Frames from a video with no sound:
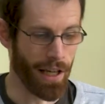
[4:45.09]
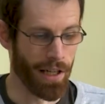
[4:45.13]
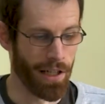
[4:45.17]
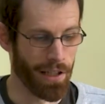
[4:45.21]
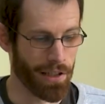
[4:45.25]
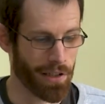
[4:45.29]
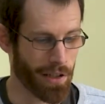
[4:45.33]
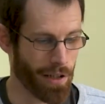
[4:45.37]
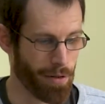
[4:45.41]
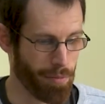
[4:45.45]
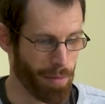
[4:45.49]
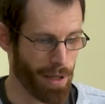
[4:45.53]

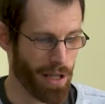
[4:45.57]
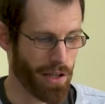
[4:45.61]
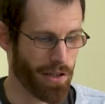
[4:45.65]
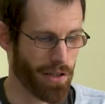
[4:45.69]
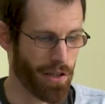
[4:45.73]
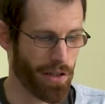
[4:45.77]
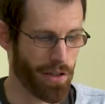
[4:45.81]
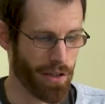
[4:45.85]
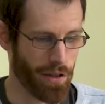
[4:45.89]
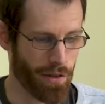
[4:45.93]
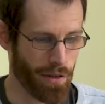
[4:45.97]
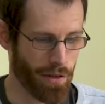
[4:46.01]
And so it means
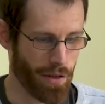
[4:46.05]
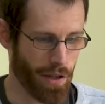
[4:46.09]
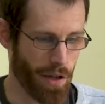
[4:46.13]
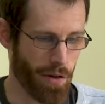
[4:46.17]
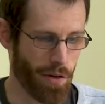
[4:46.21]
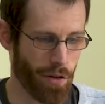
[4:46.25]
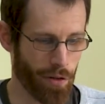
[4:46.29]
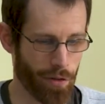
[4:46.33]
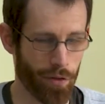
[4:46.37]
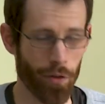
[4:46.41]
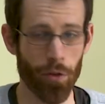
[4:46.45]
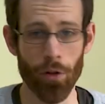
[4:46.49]
that
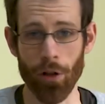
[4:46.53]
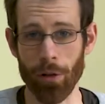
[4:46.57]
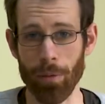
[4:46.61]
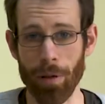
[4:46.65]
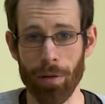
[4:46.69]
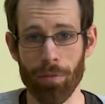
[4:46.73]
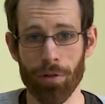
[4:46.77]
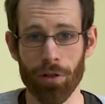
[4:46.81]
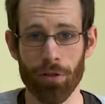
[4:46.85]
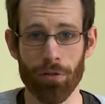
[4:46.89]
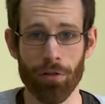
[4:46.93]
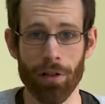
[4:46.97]
those 4
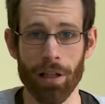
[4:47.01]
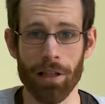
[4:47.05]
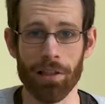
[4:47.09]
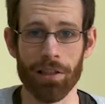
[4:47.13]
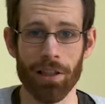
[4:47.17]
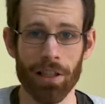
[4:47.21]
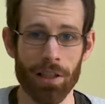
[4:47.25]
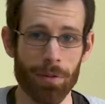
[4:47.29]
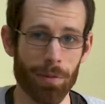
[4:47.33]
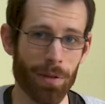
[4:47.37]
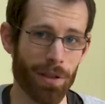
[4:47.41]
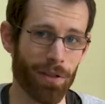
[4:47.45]
commandments
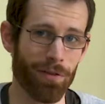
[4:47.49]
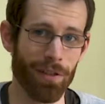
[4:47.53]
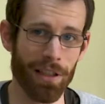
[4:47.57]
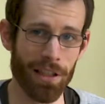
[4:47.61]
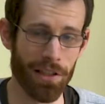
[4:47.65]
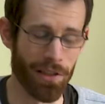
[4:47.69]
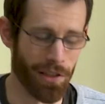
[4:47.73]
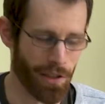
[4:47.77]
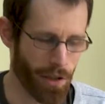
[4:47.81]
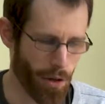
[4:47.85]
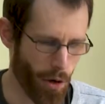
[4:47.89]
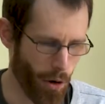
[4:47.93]
relating specifically
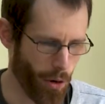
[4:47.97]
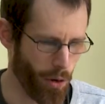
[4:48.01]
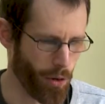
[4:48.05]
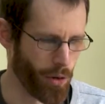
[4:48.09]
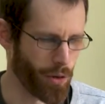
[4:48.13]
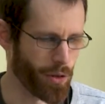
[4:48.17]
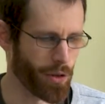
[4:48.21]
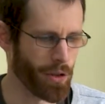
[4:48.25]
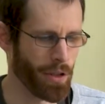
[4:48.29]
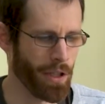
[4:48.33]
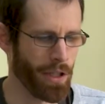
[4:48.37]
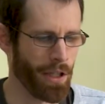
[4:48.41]
to
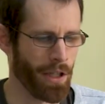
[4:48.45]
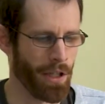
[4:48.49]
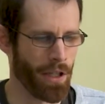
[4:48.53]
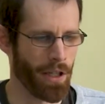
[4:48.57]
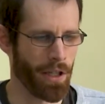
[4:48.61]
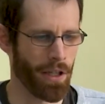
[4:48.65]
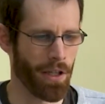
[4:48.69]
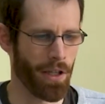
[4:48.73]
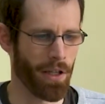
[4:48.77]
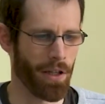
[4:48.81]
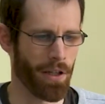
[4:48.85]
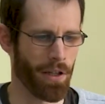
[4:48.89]
God,
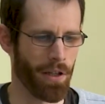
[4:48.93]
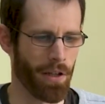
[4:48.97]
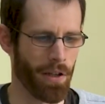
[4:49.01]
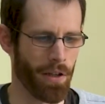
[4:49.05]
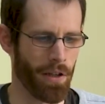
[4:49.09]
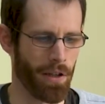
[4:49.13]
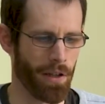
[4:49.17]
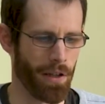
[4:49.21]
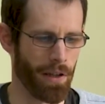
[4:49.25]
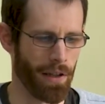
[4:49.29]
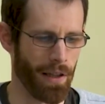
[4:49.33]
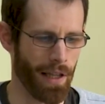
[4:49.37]

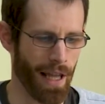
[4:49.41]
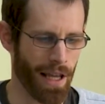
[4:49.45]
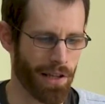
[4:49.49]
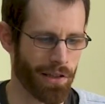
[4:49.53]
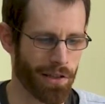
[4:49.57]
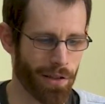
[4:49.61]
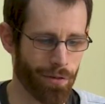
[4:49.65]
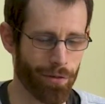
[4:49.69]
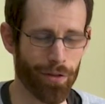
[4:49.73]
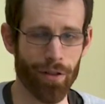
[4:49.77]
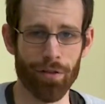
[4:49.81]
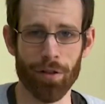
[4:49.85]

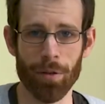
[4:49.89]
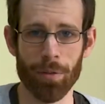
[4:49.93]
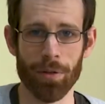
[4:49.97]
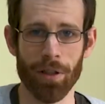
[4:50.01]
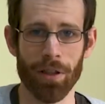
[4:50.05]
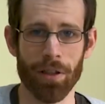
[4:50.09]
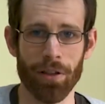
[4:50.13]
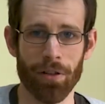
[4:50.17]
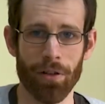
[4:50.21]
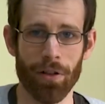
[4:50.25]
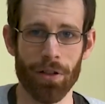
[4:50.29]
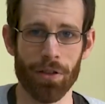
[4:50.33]
less than
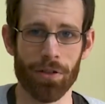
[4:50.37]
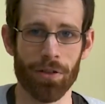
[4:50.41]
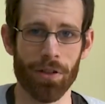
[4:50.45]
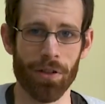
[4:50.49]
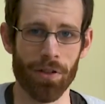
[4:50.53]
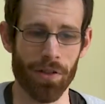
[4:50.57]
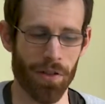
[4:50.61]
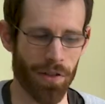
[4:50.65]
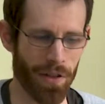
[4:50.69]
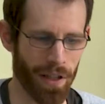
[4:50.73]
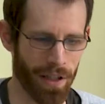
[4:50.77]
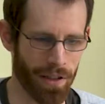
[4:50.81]
50% of
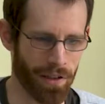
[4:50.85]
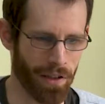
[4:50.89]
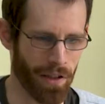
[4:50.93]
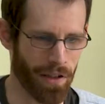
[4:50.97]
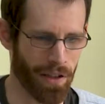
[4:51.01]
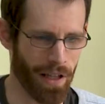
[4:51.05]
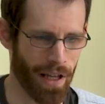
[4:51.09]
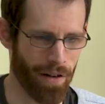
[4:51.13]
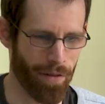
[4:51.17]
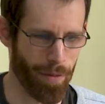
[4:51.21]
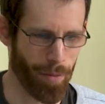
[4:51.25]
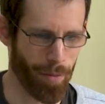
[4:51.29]
Christians think that they're